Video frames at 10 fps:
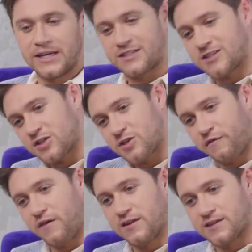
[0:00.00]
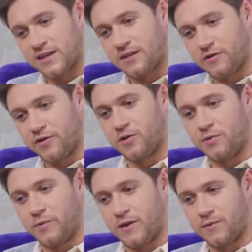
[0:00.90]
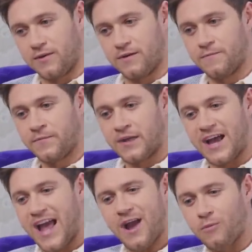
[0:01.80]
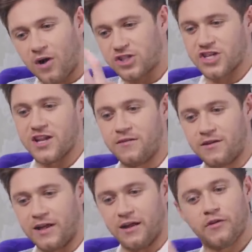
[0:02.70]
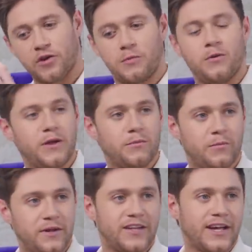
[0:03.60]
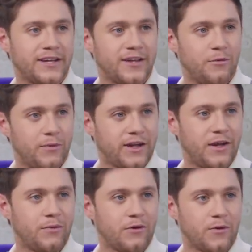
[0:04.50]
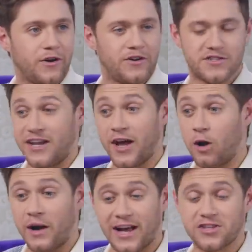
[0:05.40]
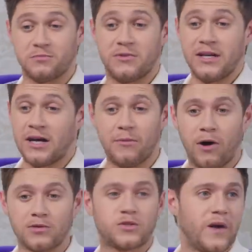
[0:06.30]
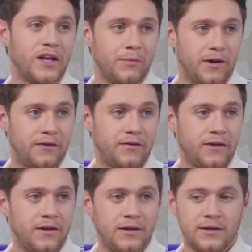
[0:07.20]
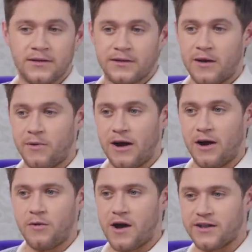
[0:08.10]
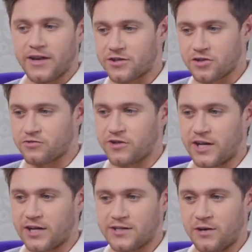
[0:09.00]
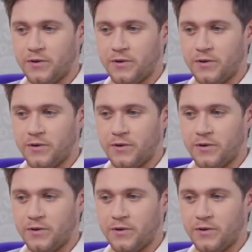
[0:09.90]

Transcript: It's just, it feels like the vulnerable people. I hate watching like vulnerable people being taken down by keyboard mm. warriors, and I, I actually, I'm always tweeting about it about how I think it's just ridiculous how